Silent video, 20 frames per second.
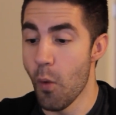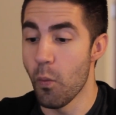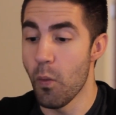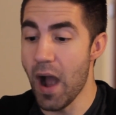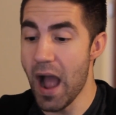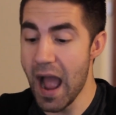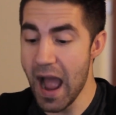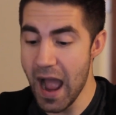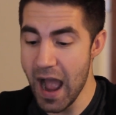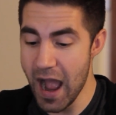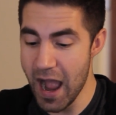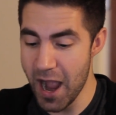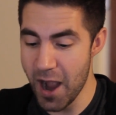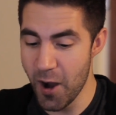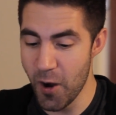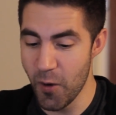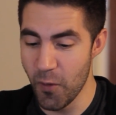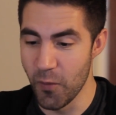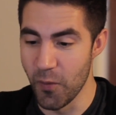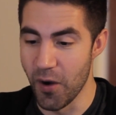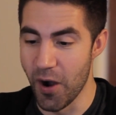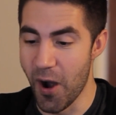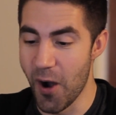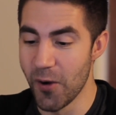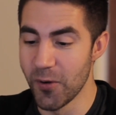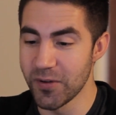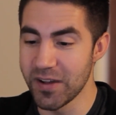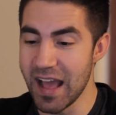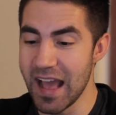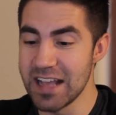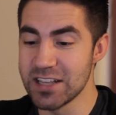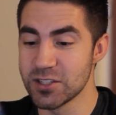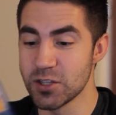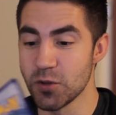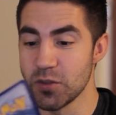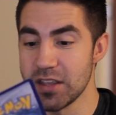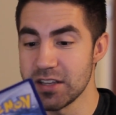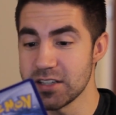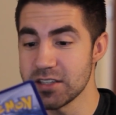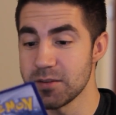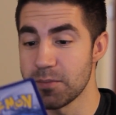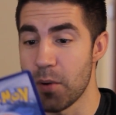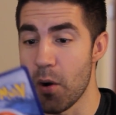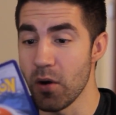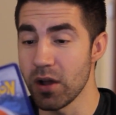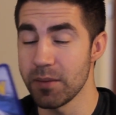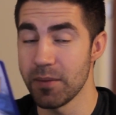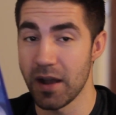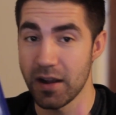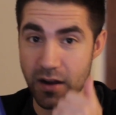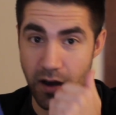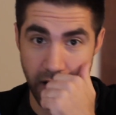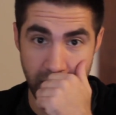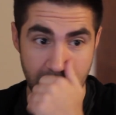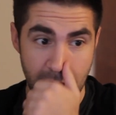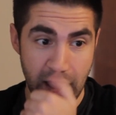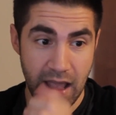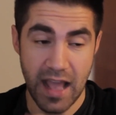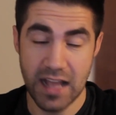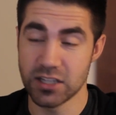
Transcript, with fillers: Wow. Okay, so this is a Pokemon card.